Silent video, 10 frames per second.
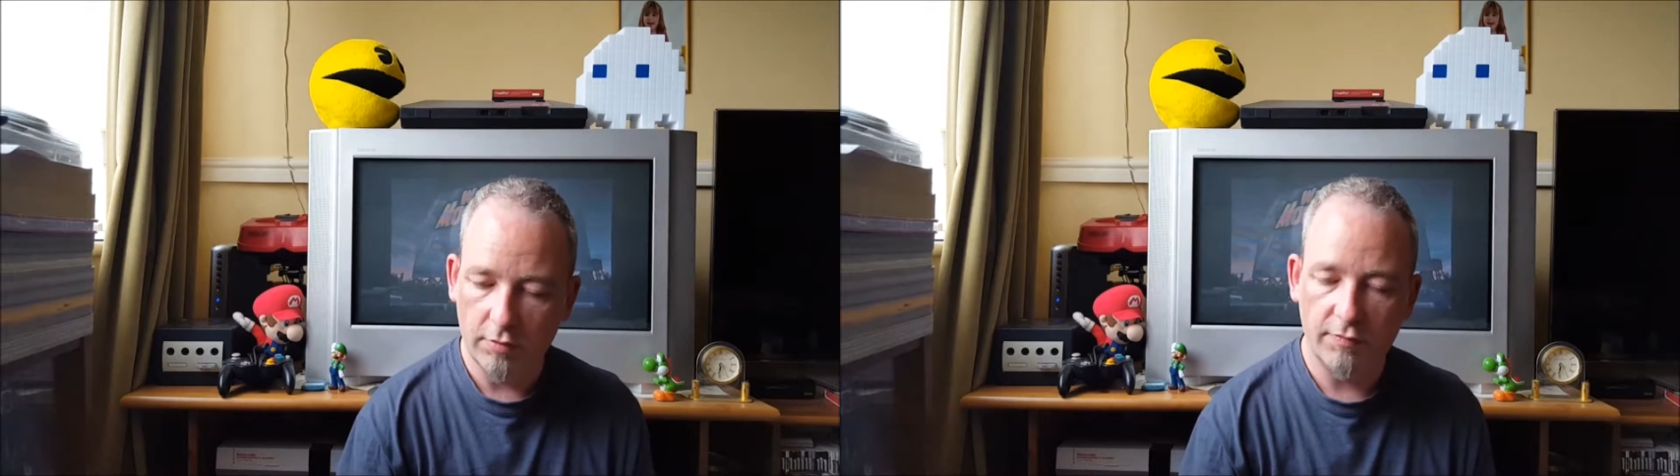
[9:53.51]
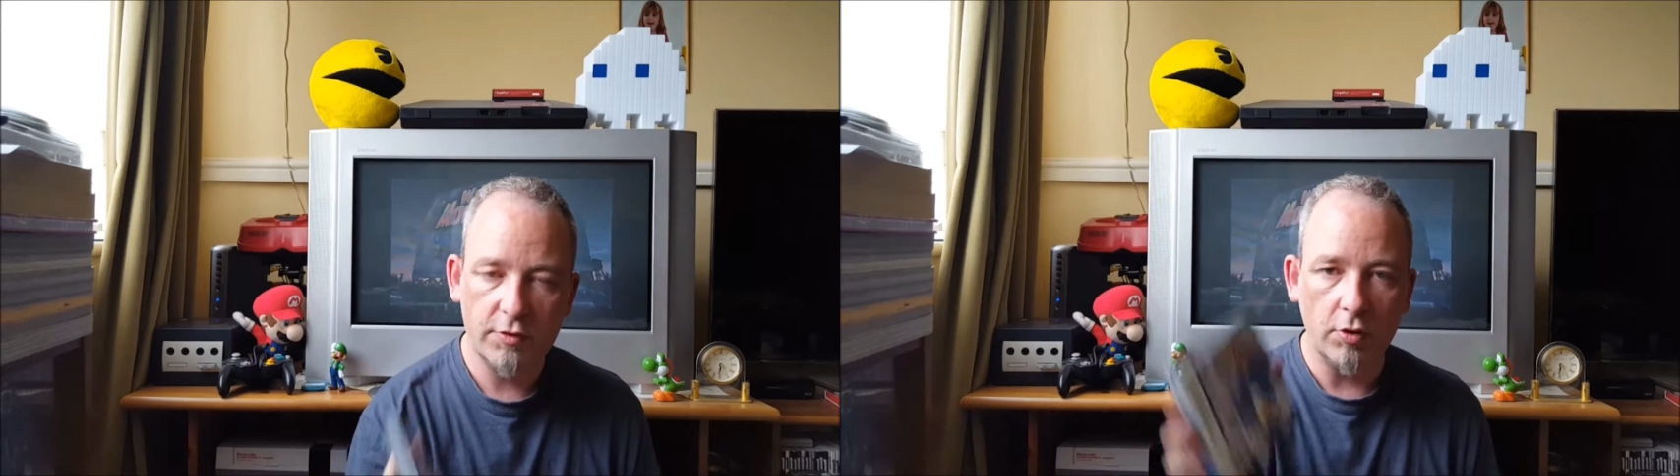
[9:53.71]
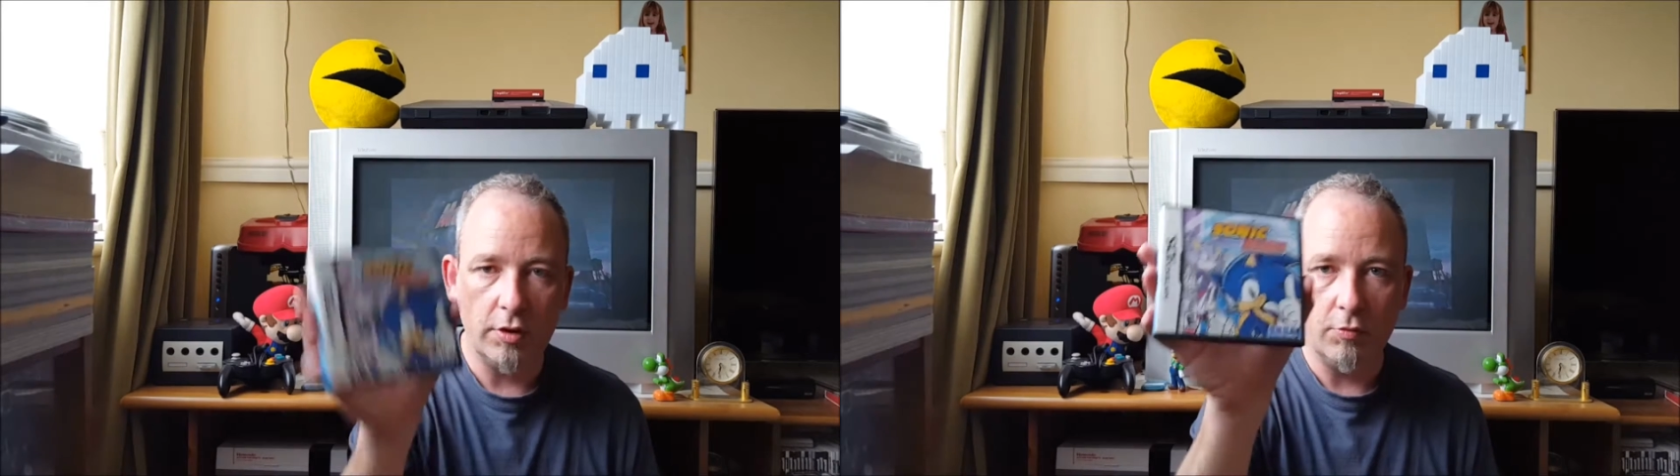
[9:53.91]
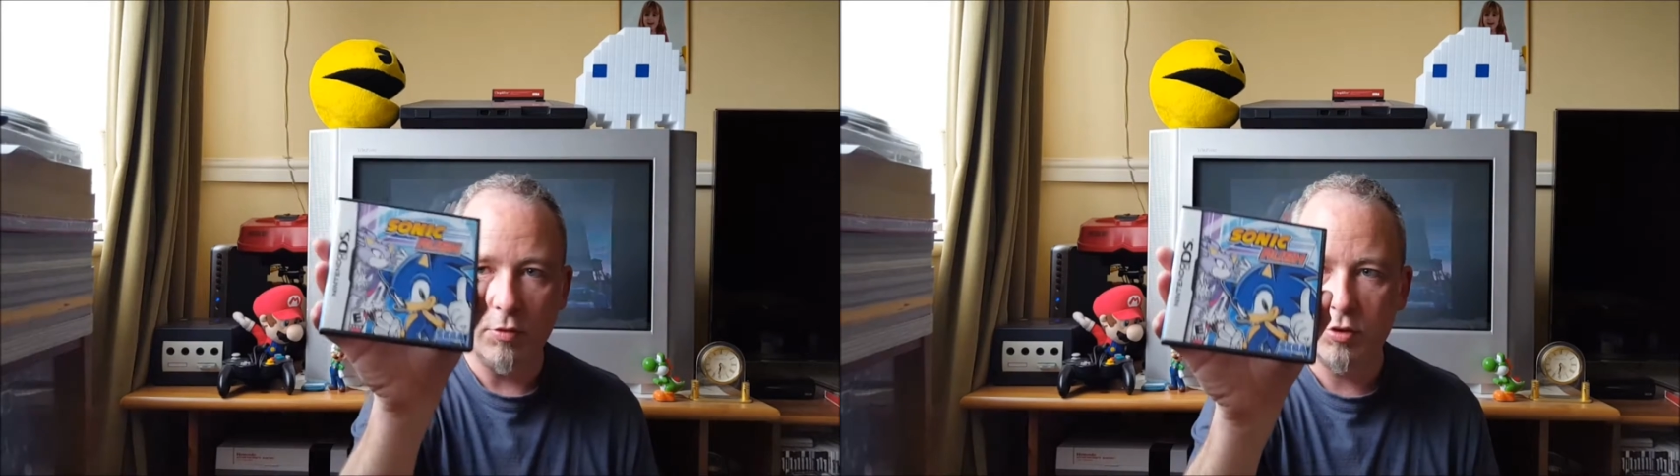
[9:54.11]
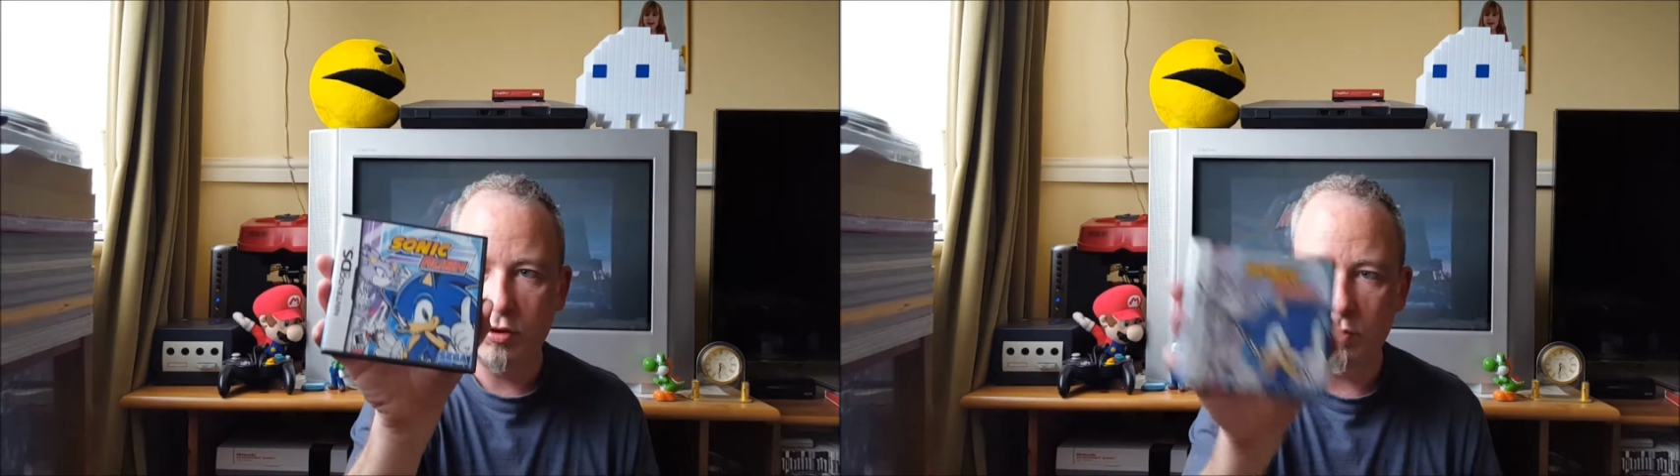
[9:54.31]
of Sonic
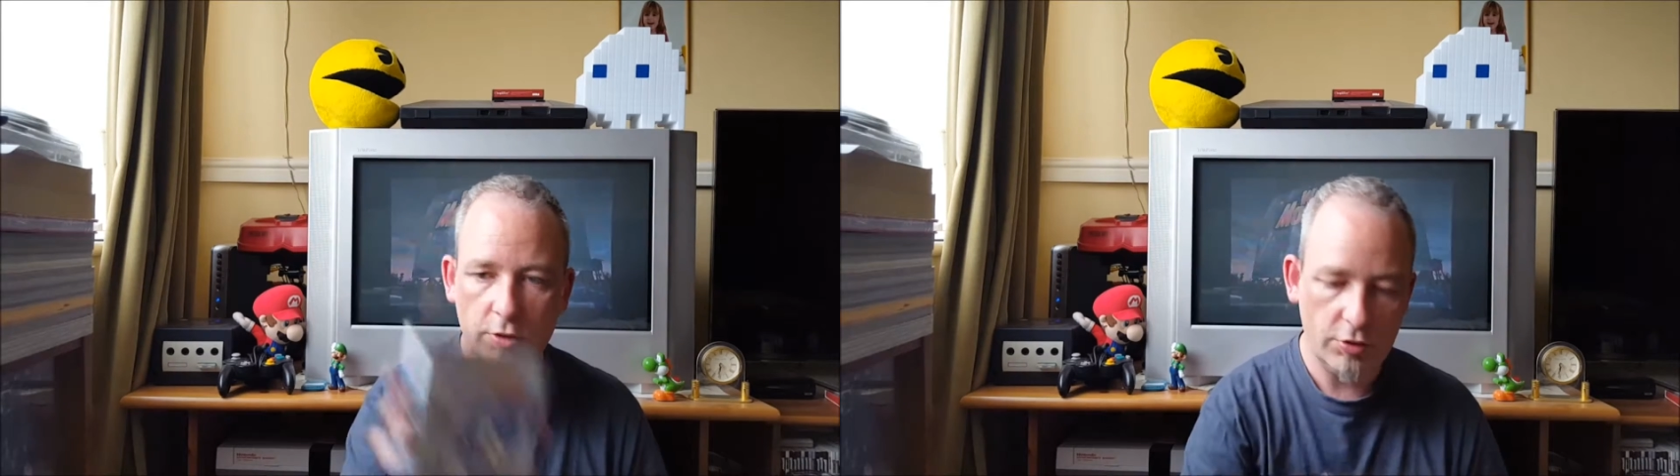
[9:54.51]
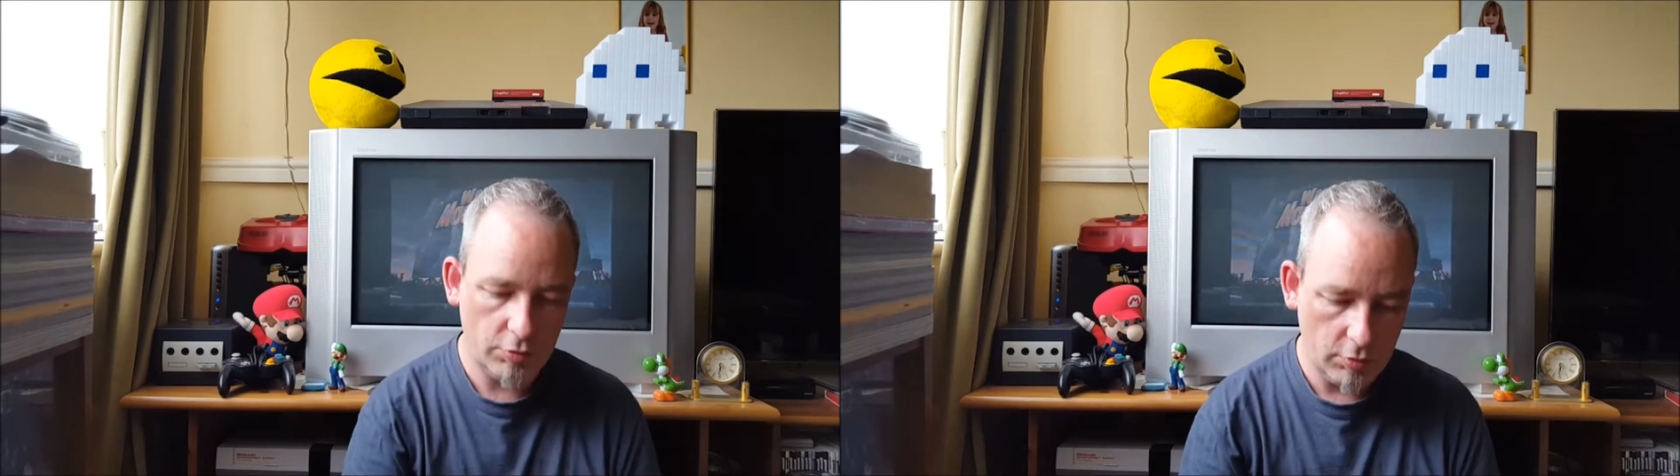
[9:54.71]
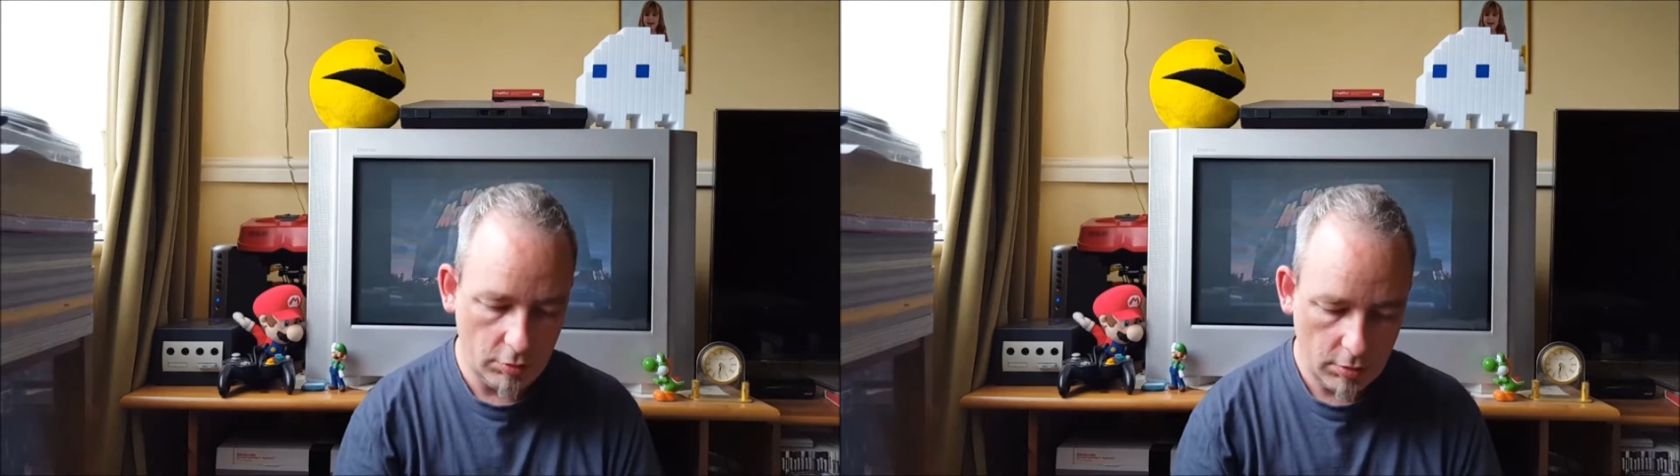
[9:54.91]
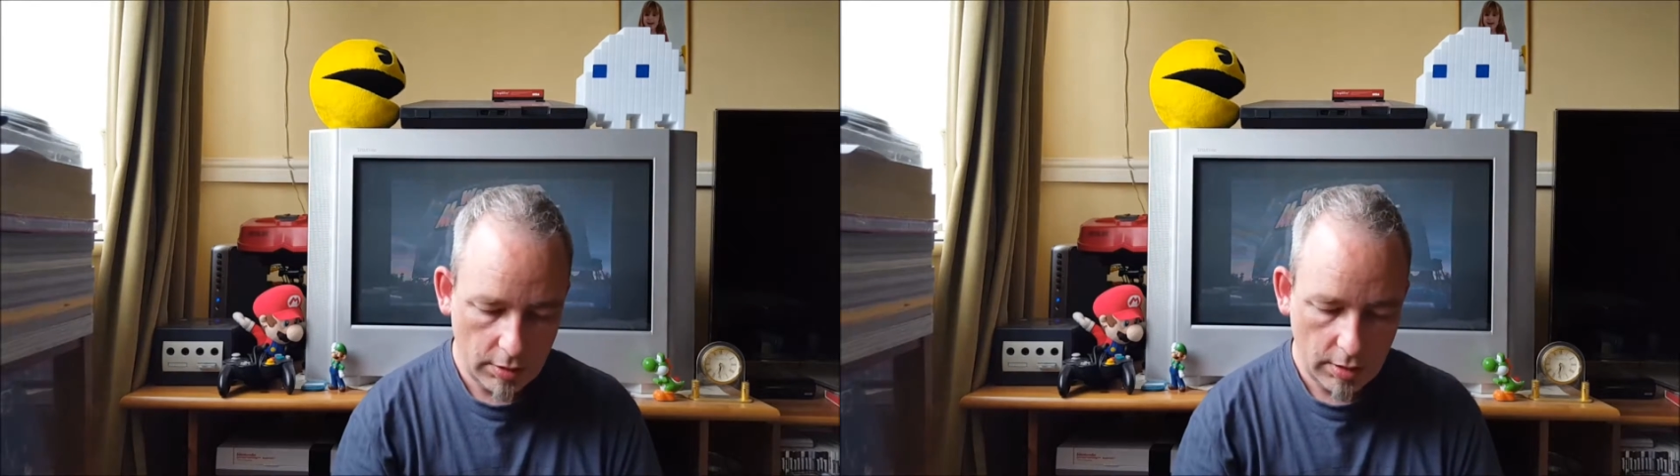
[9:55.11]
Rush, which will